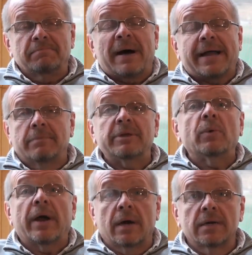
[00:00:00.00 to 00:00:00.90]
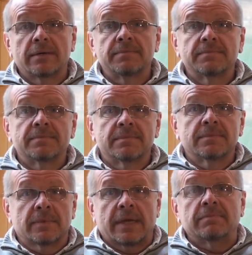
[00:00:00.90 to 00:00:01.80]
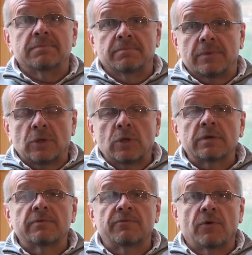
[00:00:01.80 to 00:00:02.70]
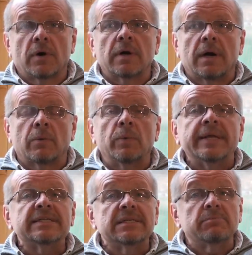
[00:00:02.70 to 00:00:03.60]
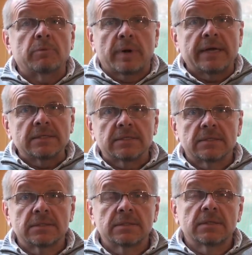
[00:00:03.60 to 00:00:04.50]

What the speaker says: Buyer beware. Okay. Look for a reasonable price,